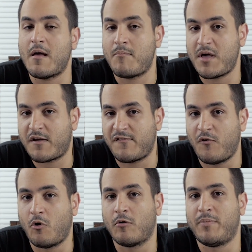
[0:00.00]
Pick
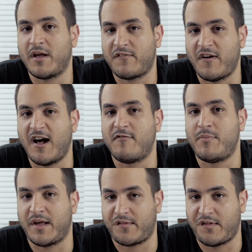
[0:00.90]
4, pick 5,
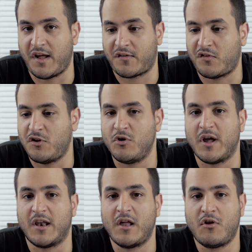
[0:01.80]
pick 6. You
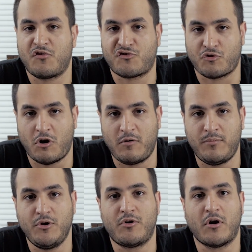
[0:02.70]
get strong
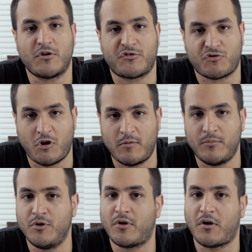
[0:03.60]
blue card, strong
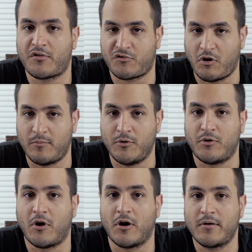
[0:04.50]
blue card, strong blue
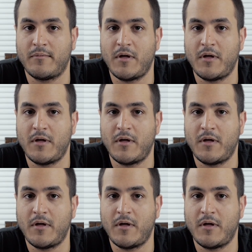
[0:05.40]
card.